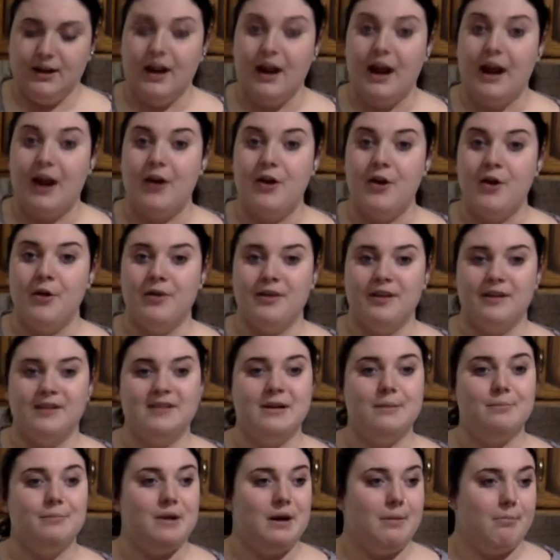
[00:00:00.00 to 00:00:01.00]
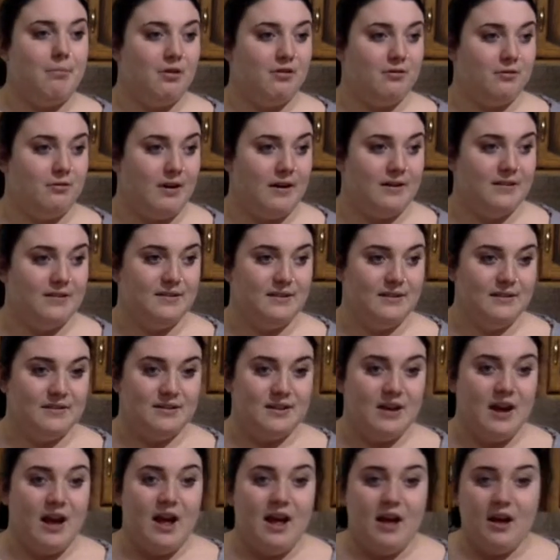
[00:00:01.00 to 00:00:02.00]
I know that some people, for
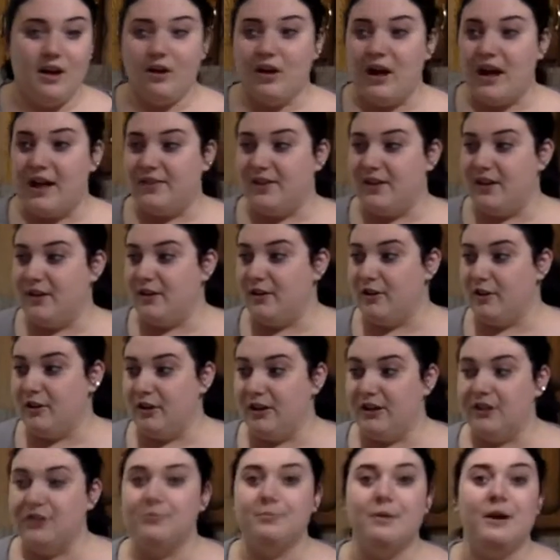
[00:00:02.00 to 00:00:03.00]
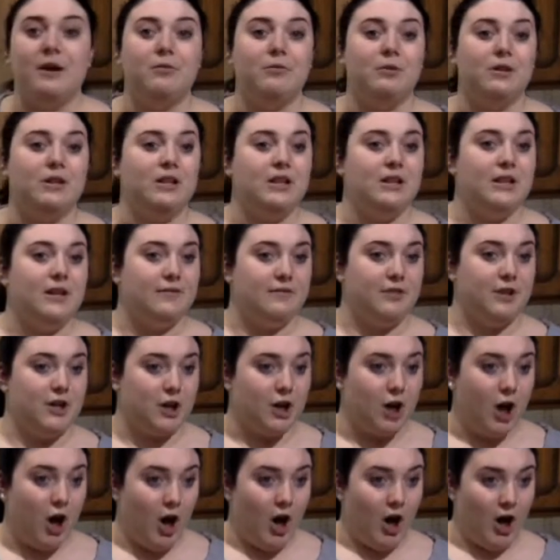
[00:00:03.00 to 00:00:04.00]
instance, at the end of the lease might really love their
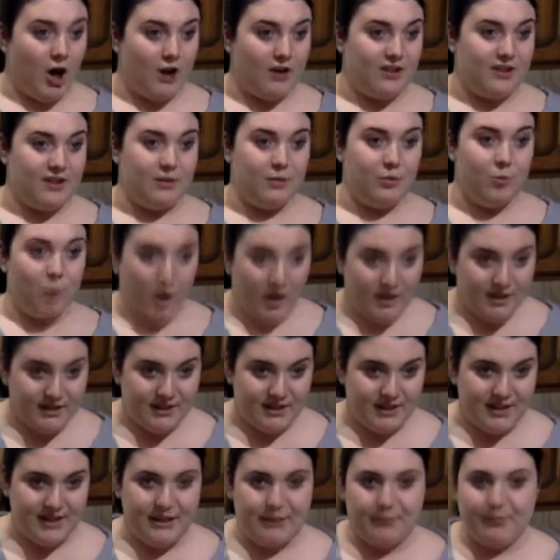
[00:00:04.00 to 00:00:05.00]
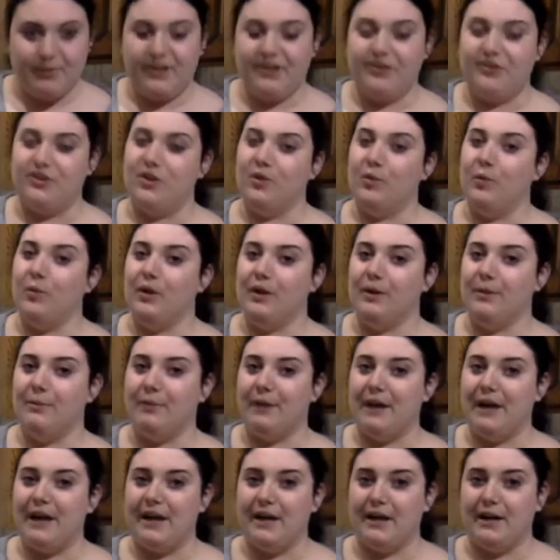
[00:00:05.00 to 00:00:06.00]
car and they want to keep it and don't want to
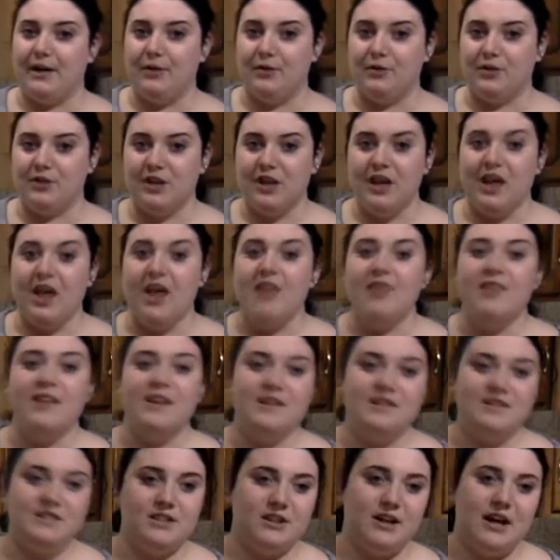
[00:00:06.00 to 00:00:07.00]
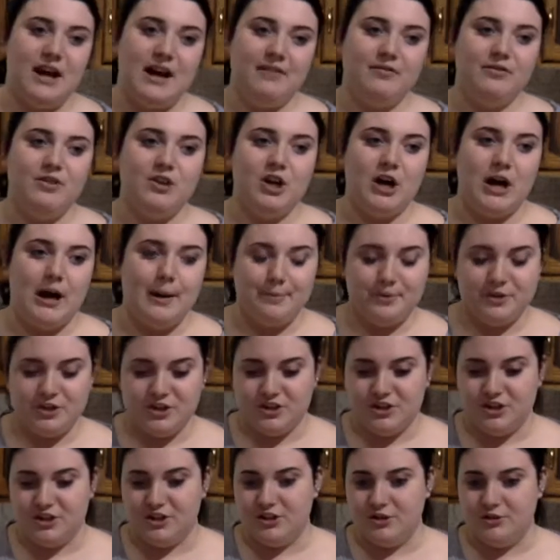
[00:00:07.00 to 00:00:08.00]
buy it out. They still have the
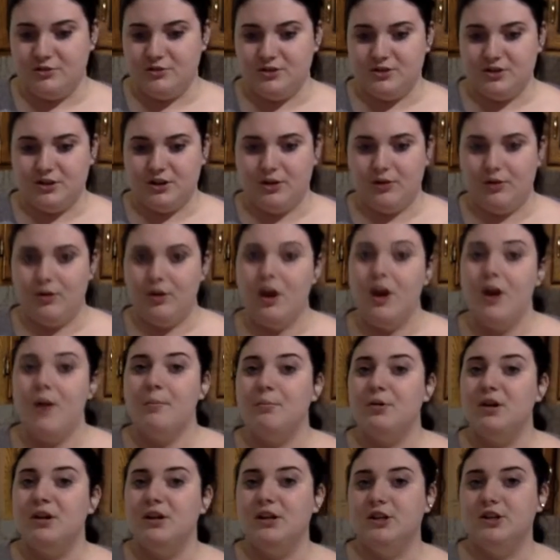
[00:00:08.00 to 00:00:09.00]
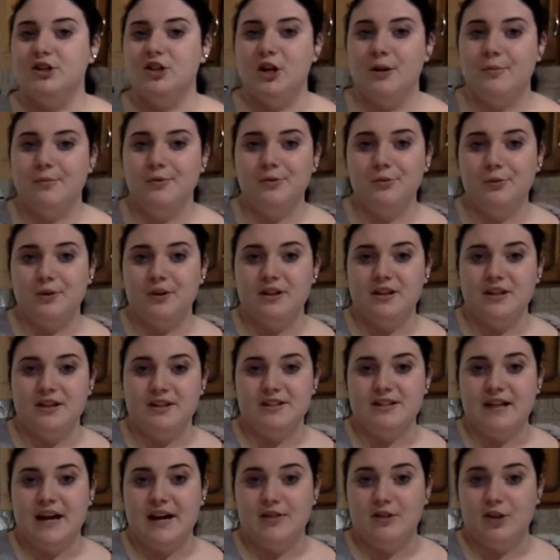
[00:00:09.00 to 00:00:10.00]
option to do so. Predetermined when they
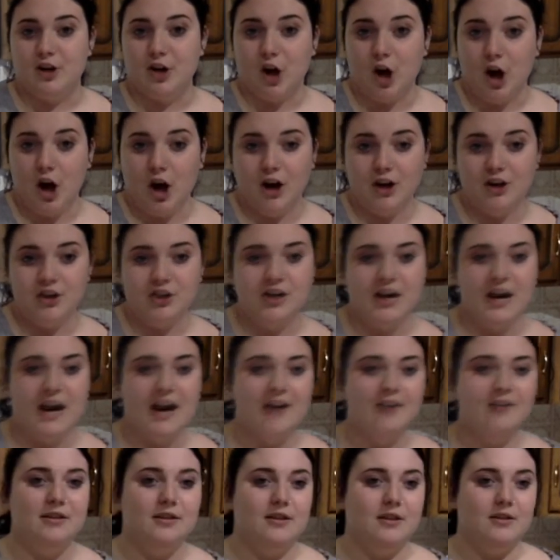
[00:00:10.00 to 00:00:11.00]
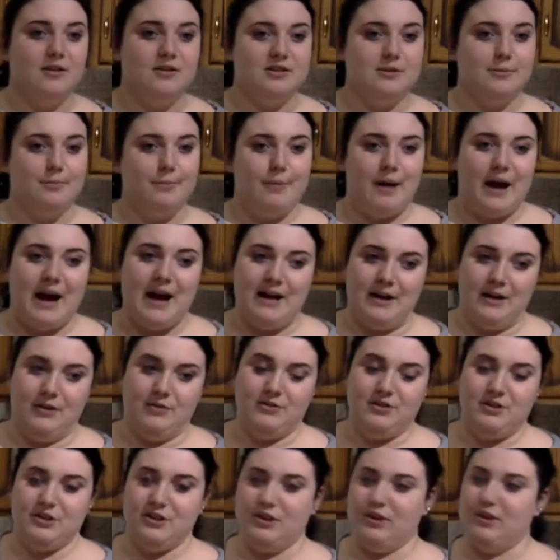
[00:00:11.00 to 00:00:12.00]
sign their contract, there's a
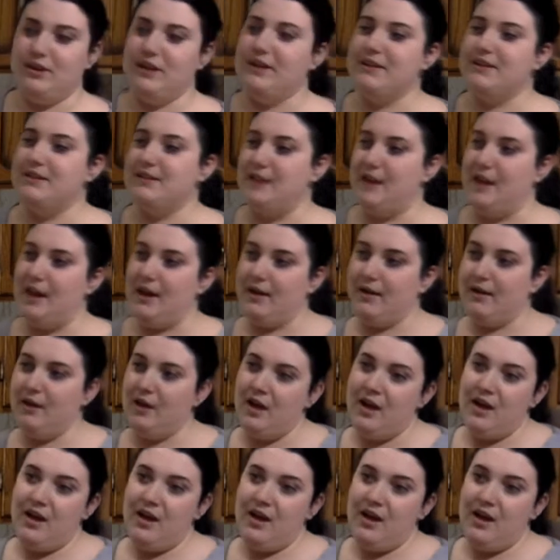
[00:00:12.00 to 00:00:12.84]
buyout. So let's say